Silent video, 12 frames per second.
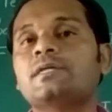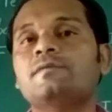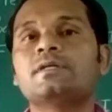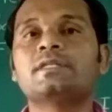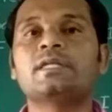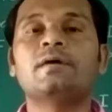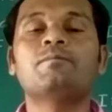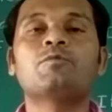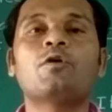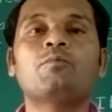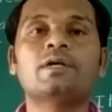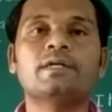giving them
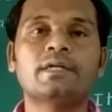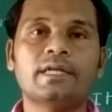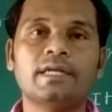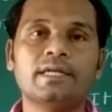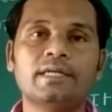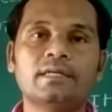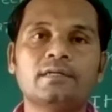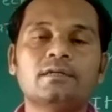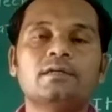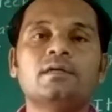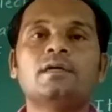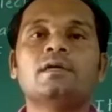proper
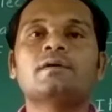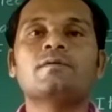training,